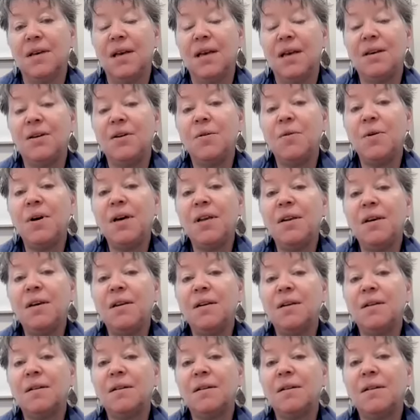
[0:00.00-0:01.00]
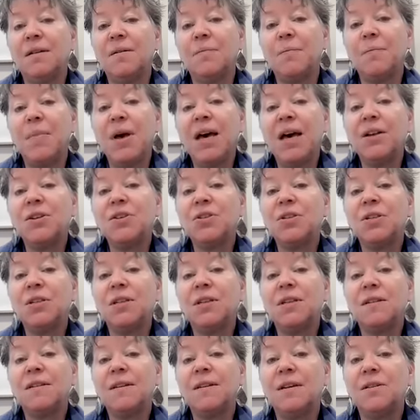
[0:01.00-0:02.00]
And go ahead and
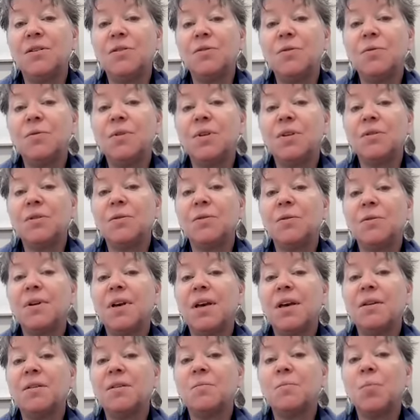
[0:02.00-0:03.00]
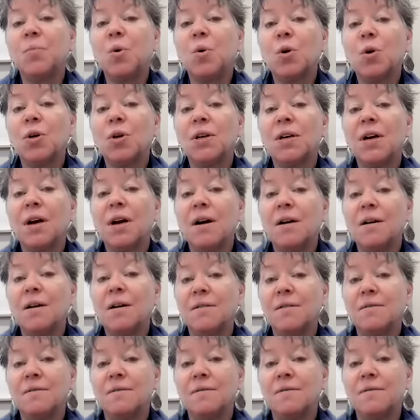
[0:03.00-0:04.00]
imagine that you can create more
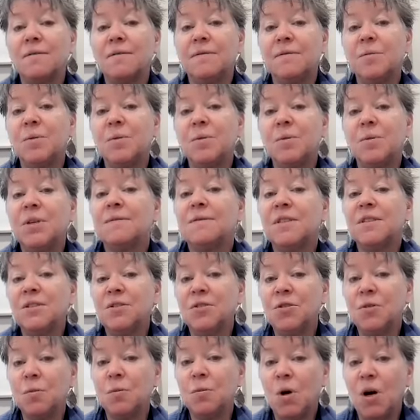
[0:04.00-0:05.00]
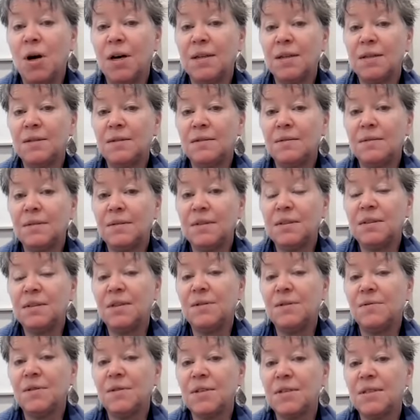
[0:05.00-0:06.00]
of whatever it is you want. Let's
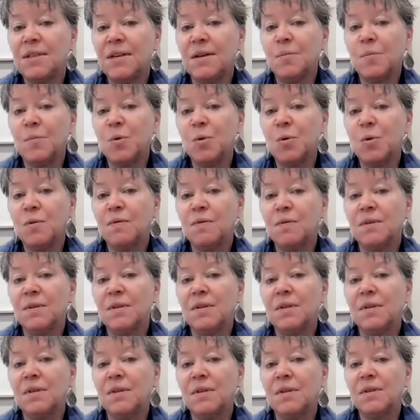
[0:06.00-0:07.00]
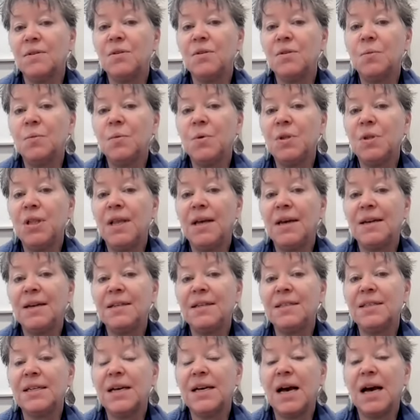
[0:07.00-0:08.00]
say, for example, you would
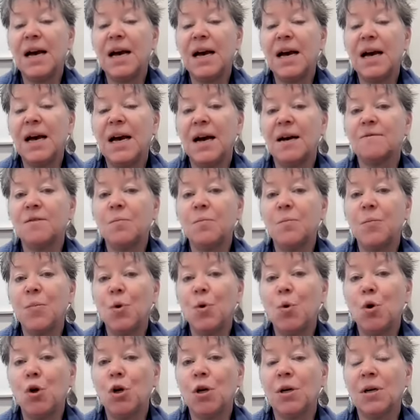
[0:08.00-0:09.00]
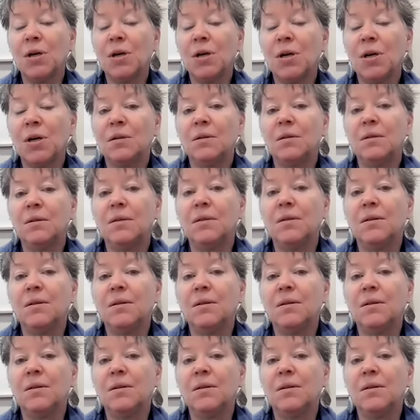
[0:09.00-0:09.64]
like to have more